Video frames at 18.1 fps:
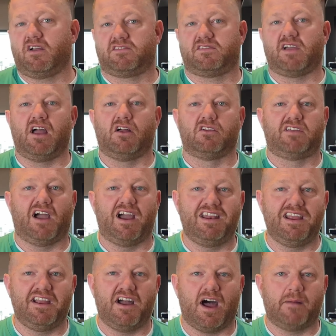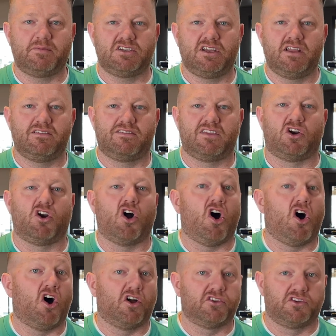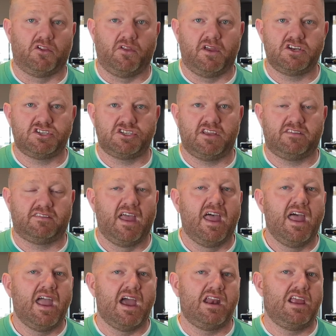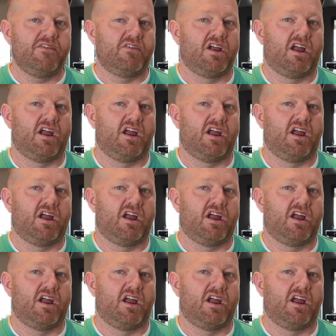style dining options that are all delicious, and even a